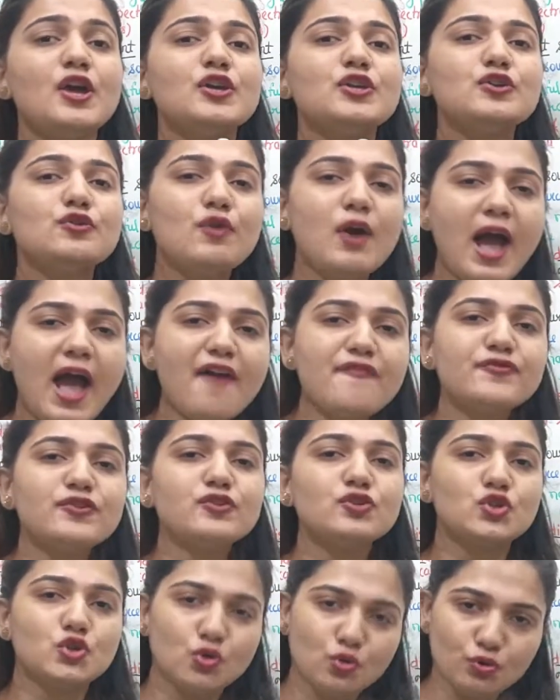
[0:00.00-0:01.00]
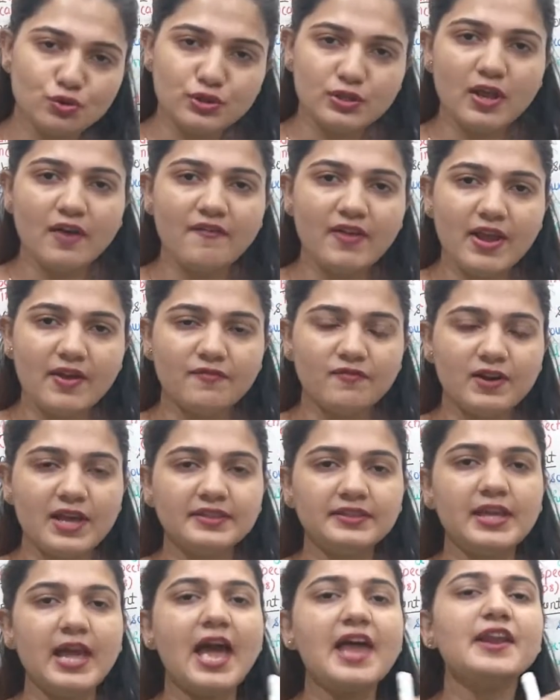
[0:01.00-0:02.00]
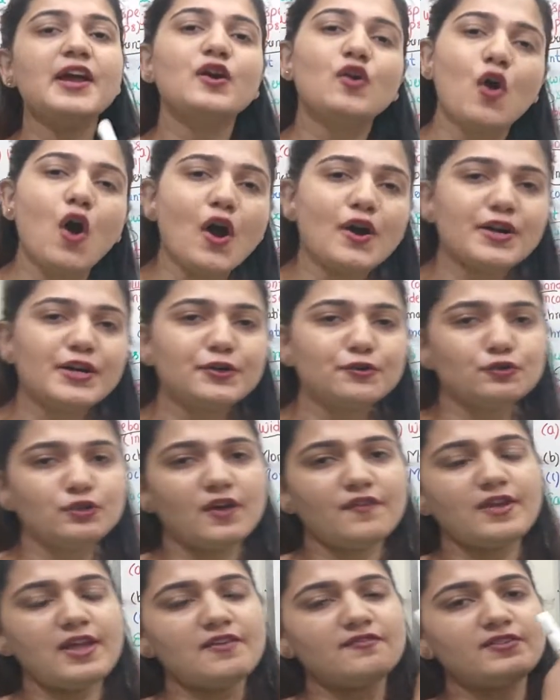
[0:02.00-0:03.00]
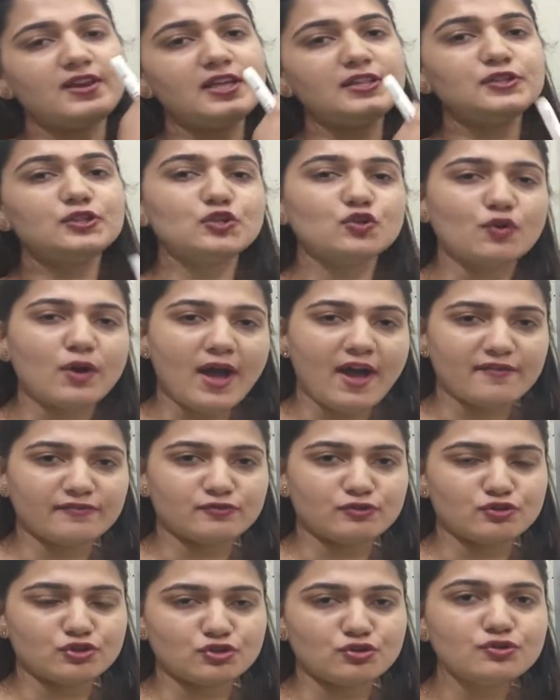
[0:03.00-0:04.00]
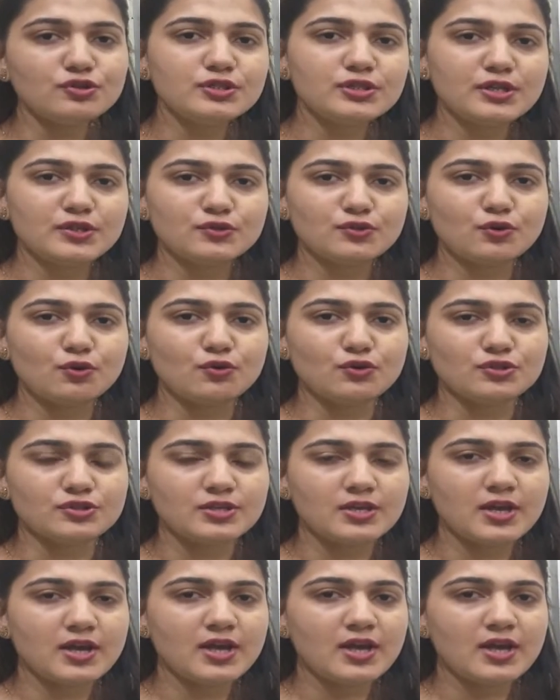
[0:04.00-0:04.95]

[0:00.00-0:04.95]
you have to choose the wavelength, and according to the wavelength, you have to choose the source.